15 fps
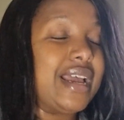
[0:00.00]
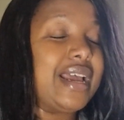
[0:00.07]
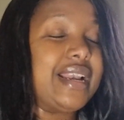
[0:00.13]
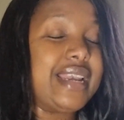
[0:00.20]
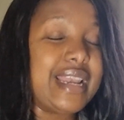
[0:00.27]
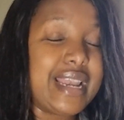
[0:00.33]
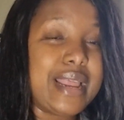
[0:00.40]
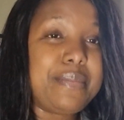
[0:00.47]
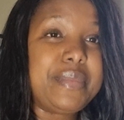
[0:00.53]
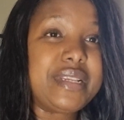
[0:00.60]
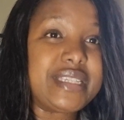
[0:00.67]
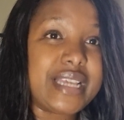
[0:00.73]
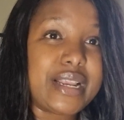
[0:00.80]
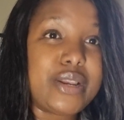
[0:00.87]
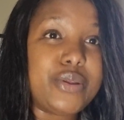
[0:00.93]
let me
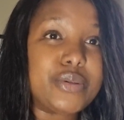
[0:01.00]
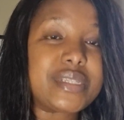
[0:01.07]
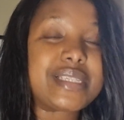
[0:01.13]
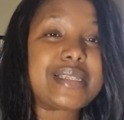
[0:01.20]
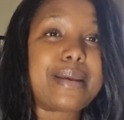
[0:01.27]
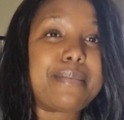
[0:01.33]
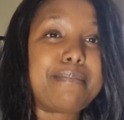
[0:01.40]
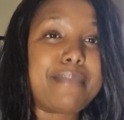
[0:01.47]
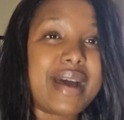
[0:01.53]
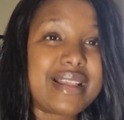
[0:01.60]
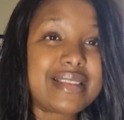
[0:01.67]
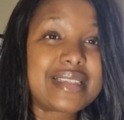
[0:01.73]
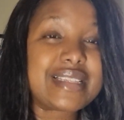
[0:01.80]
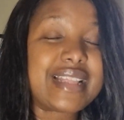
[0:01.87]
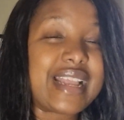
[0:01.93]
tell you, some
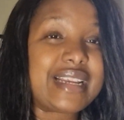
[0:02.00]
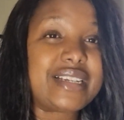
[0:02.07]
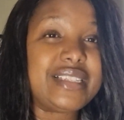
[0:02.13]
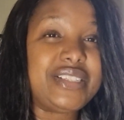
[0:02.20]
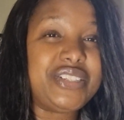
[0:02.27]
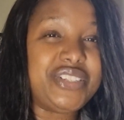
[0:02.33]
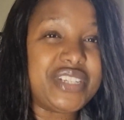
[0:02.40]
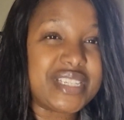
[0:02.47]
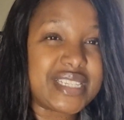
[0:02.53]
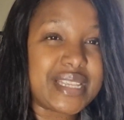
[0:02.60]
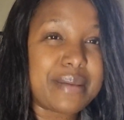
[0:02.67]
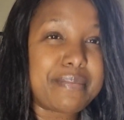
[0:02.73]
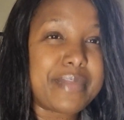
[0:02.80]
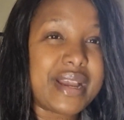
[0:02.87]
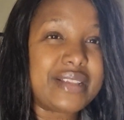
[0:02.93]
months like
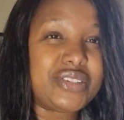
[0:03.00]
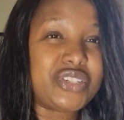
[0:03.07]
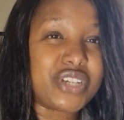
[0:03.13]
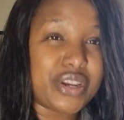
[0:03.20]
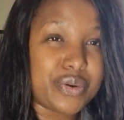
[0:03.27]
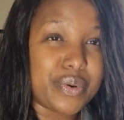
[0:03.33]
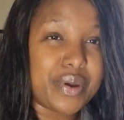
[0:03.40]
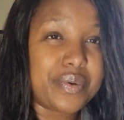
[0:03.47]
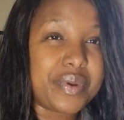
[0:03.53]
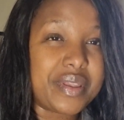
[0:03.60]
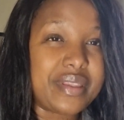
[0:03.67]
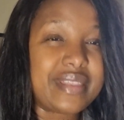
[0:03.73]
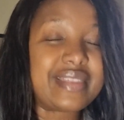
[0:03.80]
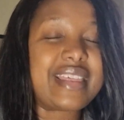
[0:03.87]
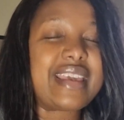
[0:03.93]
December, January,